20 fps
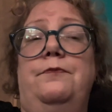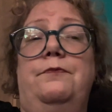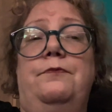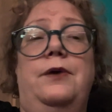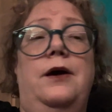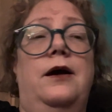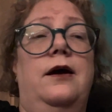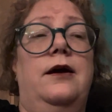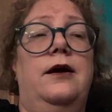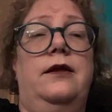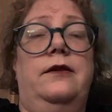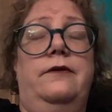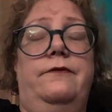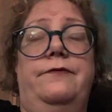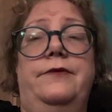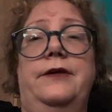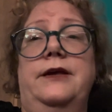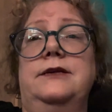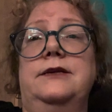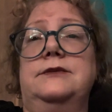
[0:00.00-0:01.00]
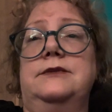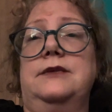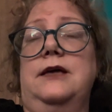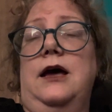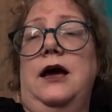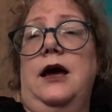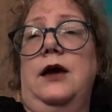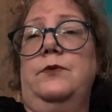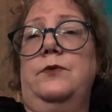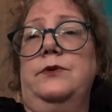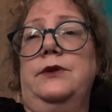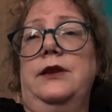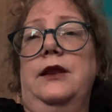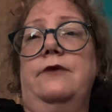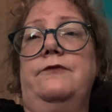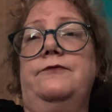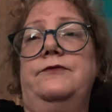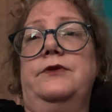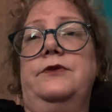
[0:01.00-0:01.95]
pile of things that I would love